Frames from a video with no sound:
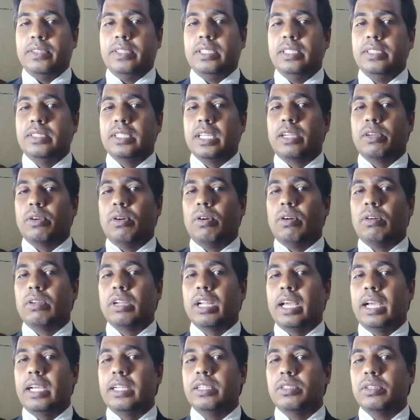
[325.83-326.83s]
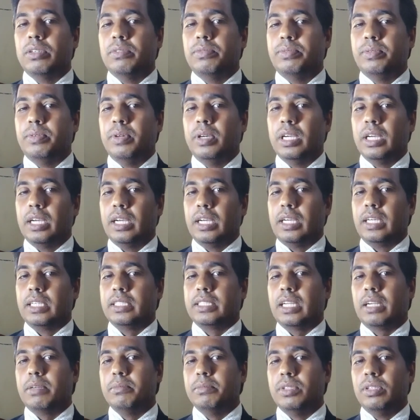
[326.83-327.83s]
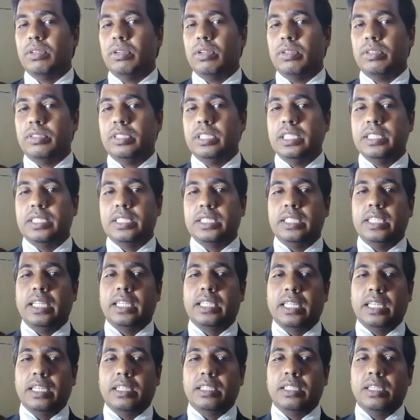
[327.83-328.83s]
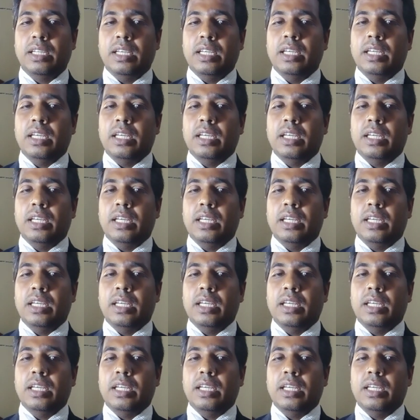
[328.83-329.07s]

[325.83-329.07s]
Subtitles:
These are all kind of terminologies that can